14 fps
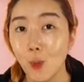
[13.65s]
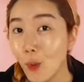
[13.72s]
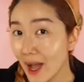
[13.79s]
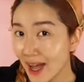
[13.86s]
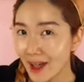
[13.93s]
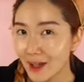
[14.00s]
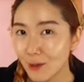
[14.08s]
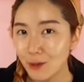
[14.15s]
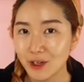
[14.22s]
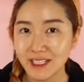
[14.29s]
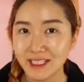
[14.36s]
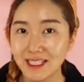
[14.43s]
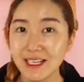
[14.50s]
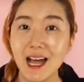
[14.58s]
Well, we're
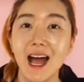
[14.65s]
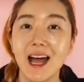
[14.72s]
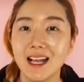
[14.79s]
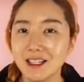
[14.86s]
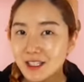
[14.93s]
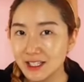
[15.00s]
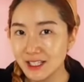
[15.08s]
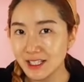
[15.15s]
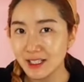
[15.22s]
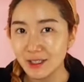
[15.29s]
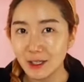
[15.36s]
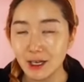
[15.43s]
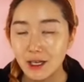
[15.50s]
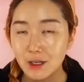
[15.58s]
gonna
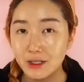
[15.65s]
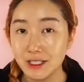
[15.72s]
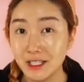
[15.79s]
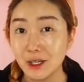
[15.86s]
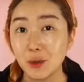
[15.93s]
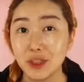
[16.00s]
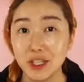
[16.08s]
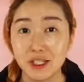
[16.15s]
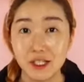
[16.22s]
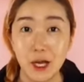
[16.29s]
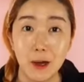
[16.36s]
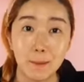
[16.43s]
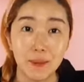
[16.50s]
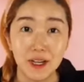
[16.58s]
deal deal with the
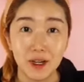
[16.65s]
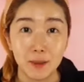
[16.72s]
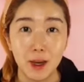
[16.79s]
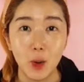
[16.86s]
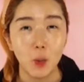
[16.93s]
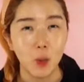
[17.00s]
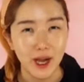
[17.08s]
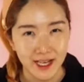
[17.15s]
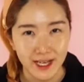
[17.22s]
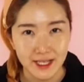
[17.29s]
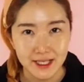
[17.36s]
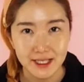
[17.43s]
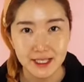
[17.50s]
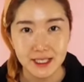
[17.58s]
topic about
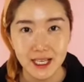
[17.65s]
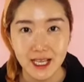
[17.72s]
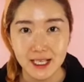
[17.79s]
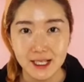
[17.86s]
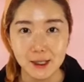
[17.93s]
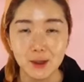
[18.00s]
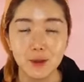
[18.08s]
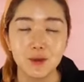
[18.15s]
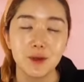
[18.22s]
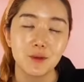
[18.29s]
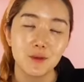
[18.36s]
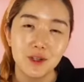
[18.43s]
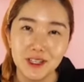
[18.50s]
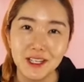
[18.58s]
whiteheads today so we
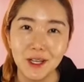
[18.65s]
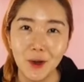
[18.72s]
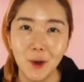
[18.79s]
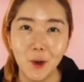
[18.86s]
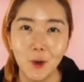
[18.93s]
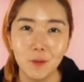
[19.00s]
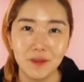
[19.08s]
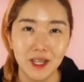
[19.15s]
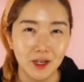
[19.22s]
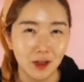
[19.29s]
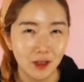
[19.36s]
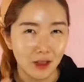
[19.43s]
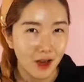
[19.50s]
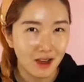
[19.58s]
really hope that
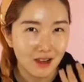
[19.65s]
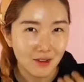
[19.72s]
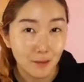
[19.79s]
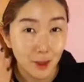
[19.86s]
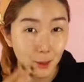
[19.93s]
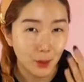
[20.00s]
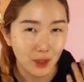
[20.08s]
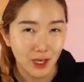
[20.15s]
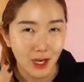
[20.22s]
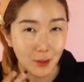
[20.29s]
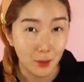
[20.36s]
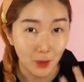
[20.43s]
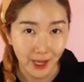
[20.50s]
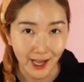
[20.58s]
a lot of people
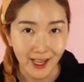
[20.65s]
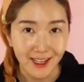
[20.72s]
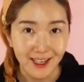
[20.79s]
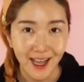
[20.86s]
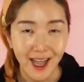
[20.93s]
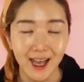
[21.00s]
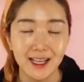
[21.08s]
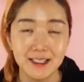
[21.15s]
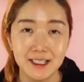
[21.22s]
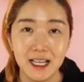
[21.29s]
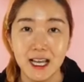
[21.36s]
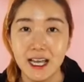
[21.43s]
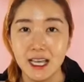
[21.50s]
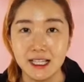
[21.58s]
come okay and
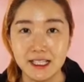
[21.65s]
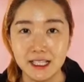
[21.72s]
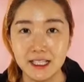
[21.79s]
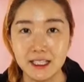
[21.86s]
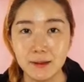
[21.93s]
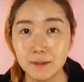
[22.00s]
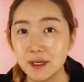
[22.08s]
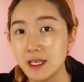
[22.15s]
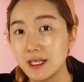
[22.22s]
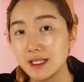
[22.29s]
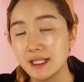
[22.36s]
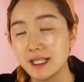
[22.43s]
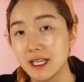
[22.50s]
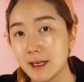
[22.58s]
it's gonna
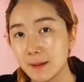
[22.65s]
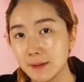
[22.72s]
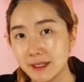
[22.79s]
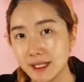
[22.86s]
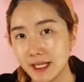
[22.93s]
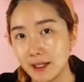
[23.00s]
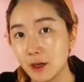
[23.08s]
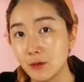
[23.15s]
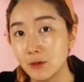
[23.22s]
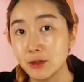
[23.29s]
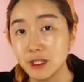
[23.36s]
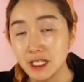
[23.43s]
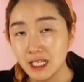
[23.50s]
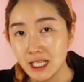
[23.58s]
be tips and a
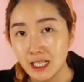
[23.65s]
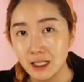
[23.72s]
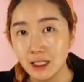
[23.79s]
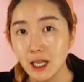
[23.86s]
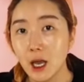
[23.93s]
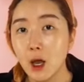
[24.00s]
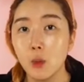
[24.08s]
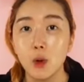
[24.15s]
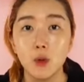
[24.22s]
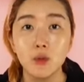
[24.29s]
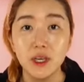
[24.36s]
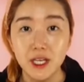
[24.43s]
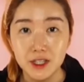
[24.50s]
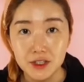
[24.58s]
routine where
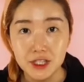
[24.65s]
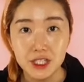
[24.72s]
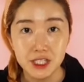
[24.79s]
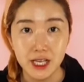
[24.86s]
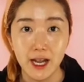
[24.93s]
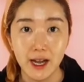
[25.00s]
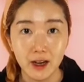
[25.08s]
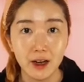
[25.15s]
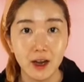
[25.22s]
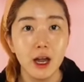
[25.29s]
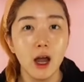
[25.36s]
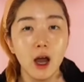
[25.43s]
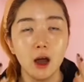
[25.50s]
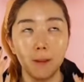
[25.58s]
we get to share
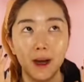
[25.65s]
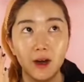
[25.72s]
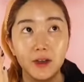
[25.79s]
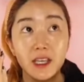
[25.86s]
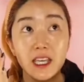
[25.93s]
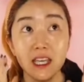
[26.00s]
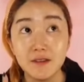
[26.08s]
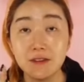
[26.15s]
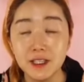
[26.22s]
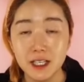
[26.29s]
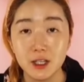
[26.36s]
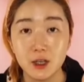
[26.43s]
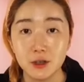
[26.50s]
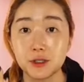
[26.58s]
about
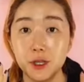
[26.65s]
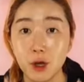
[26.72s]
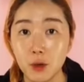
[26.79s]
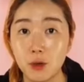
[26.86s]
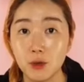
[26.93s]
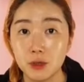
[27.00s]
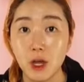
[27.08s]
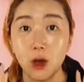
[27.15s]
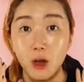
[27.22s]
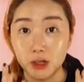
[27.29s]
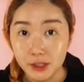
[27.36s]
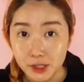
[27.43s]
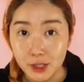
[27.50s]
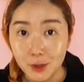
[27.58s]
evening your tone
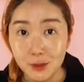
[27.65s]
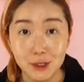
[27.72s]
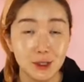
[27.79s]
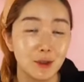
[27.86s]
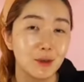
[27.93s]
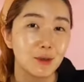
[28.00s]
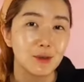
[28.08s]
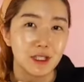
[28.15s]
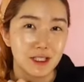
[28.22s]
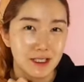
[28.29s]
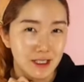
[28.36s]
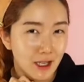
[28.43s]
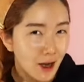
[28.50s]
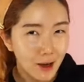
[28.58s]
also so
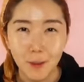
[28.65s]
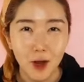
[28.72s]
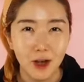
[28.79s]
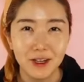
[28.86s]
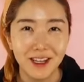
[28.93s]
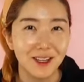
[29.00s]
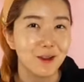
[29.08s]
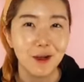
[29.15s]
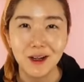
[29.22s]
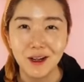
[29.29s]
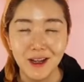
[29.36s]
just come on and